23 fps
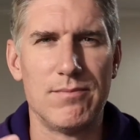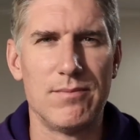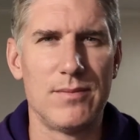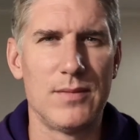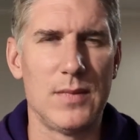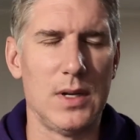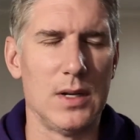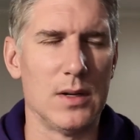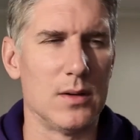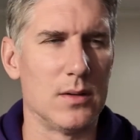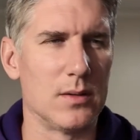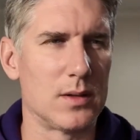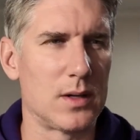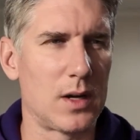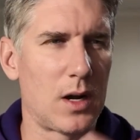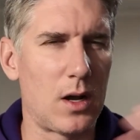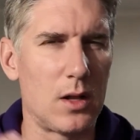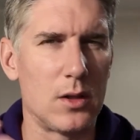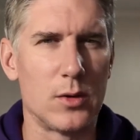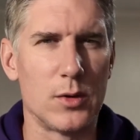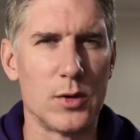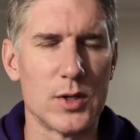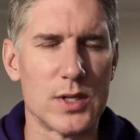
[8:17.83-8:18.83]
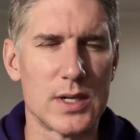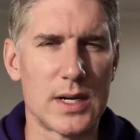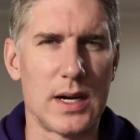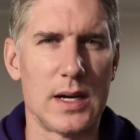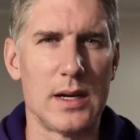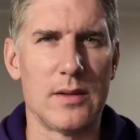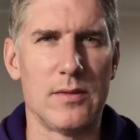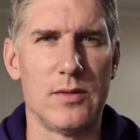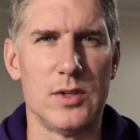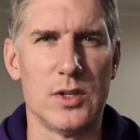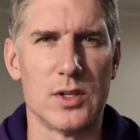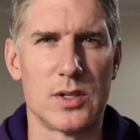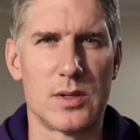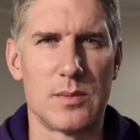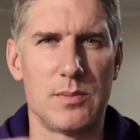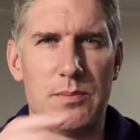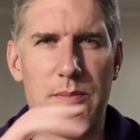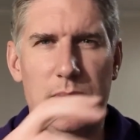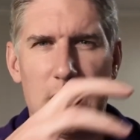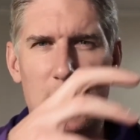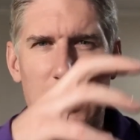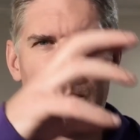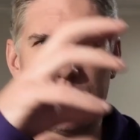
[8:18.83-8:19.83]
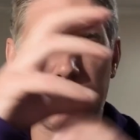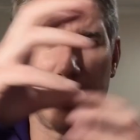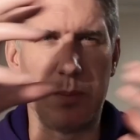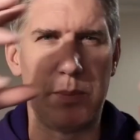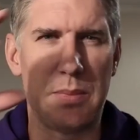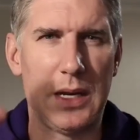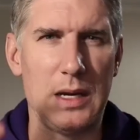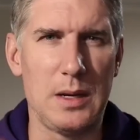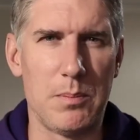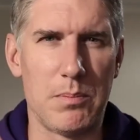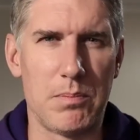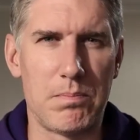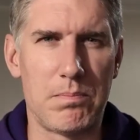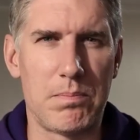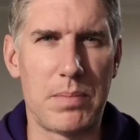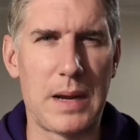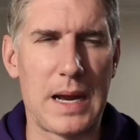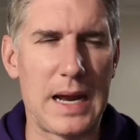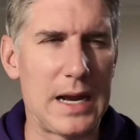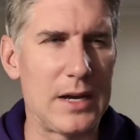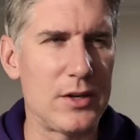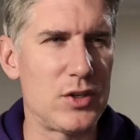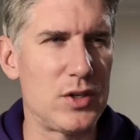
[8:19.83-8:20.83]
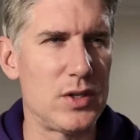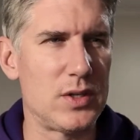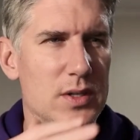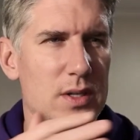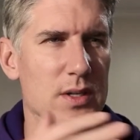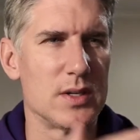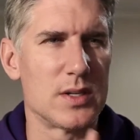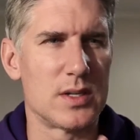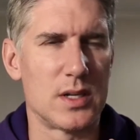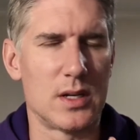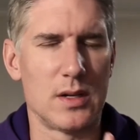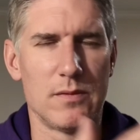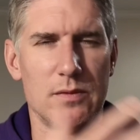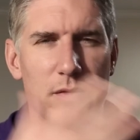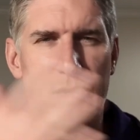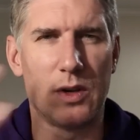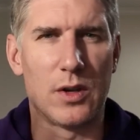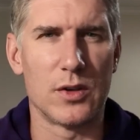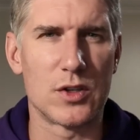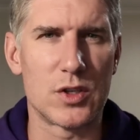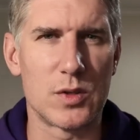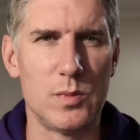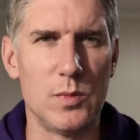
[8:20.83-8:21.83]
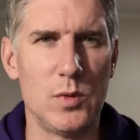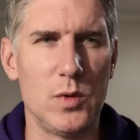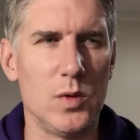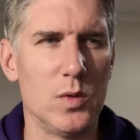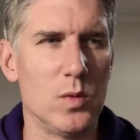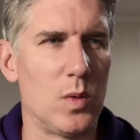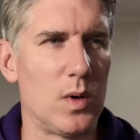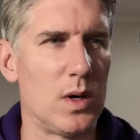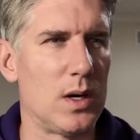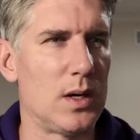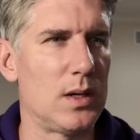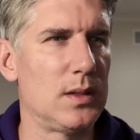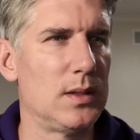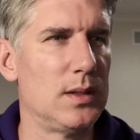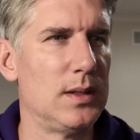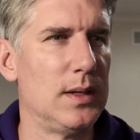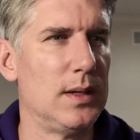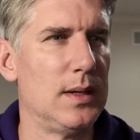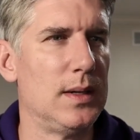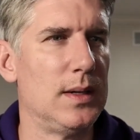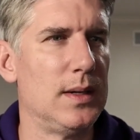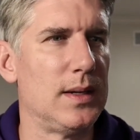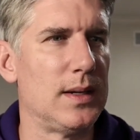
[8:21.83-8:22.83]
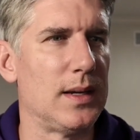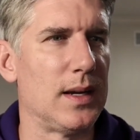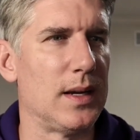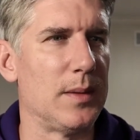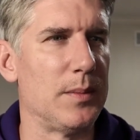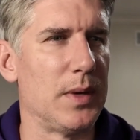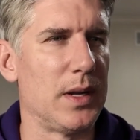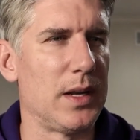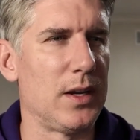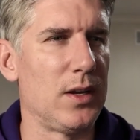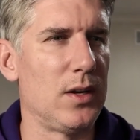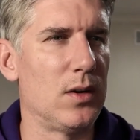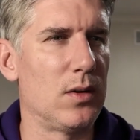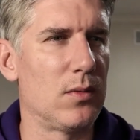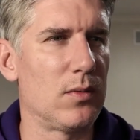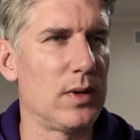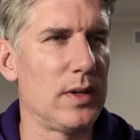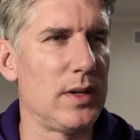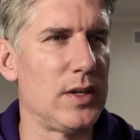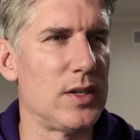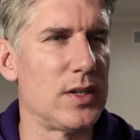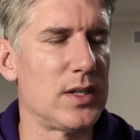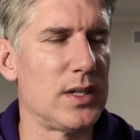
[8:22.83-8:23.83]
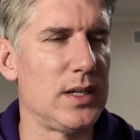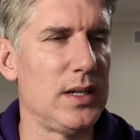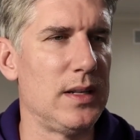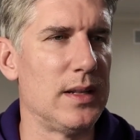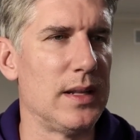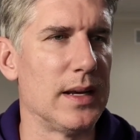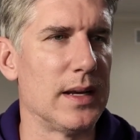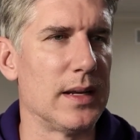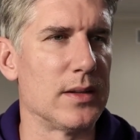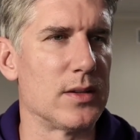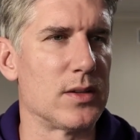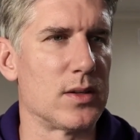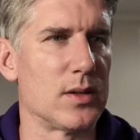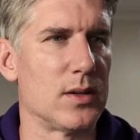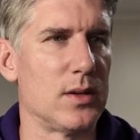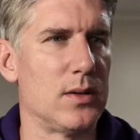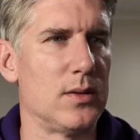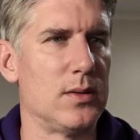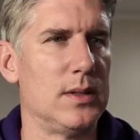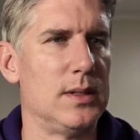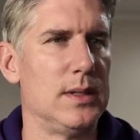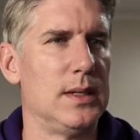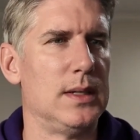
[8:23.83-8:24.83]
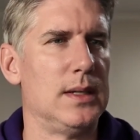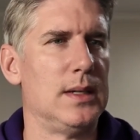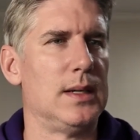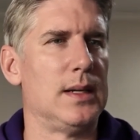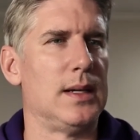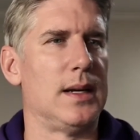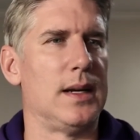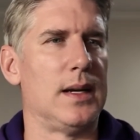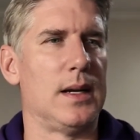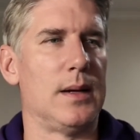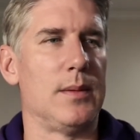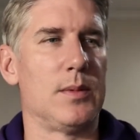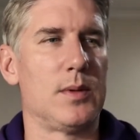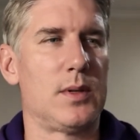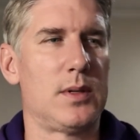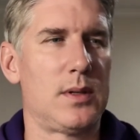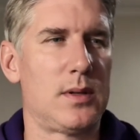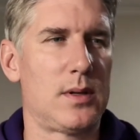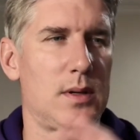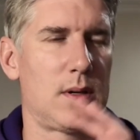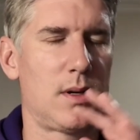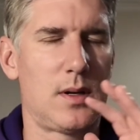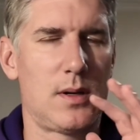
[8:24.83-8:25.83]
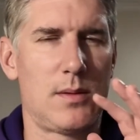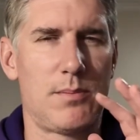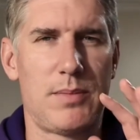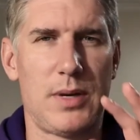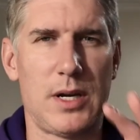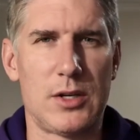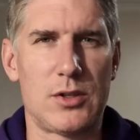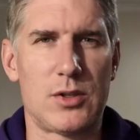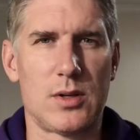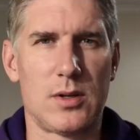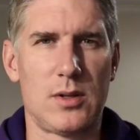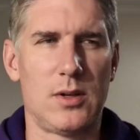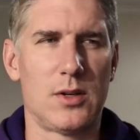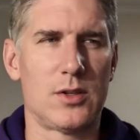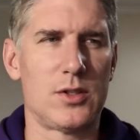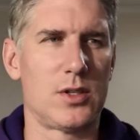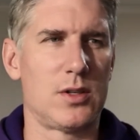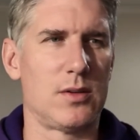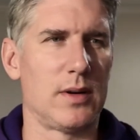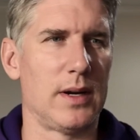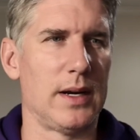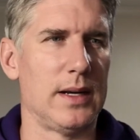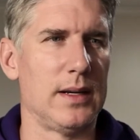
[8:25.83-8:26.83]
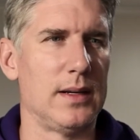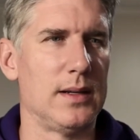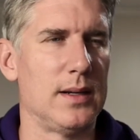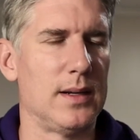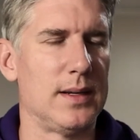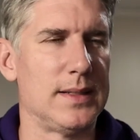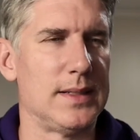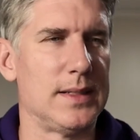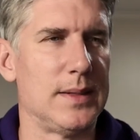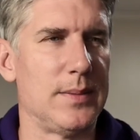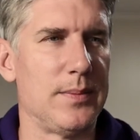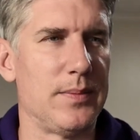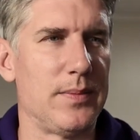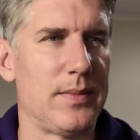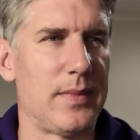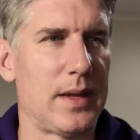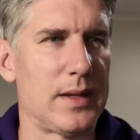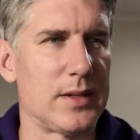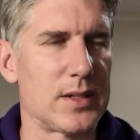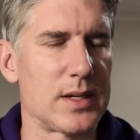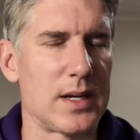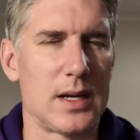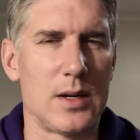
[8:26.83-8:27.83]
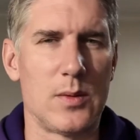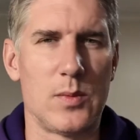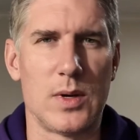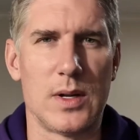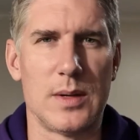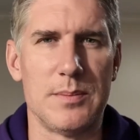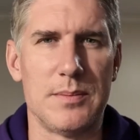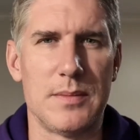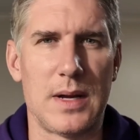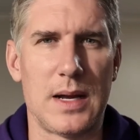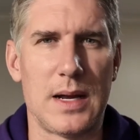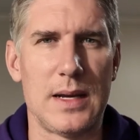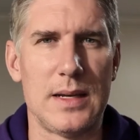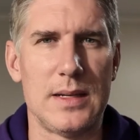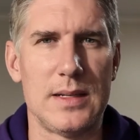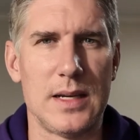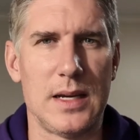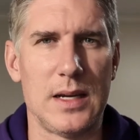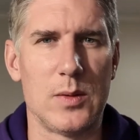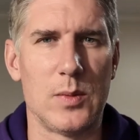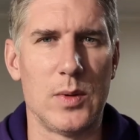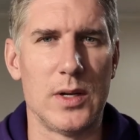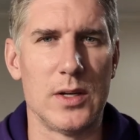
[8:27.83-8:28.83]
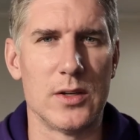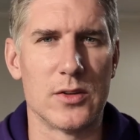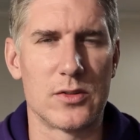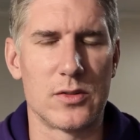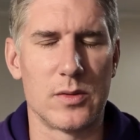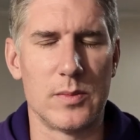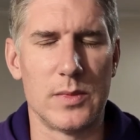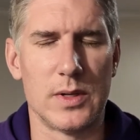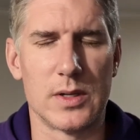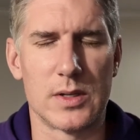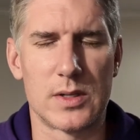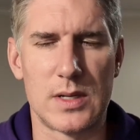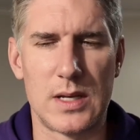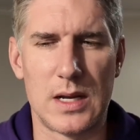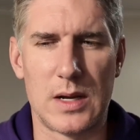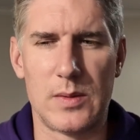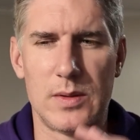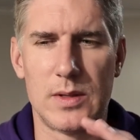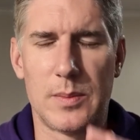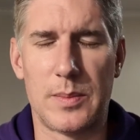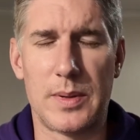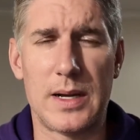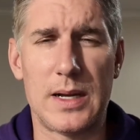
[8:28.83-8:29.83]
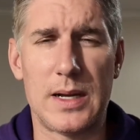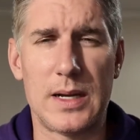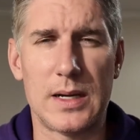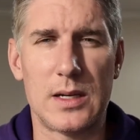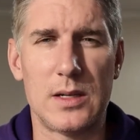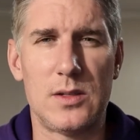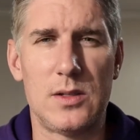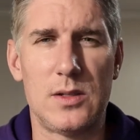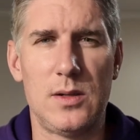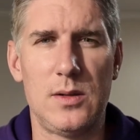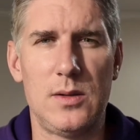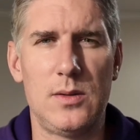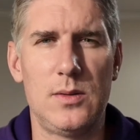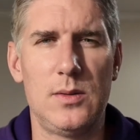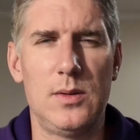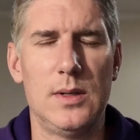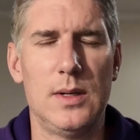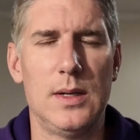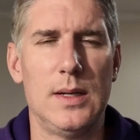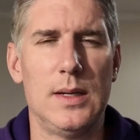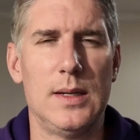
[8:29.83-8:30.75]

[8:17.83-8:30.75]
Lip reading: you know, colors kind of just becoming big patches instead of a smooth wall. But you don't really see that. So picture looks great. That's kind of what my takeaway is from this. Now in the Pocket 2,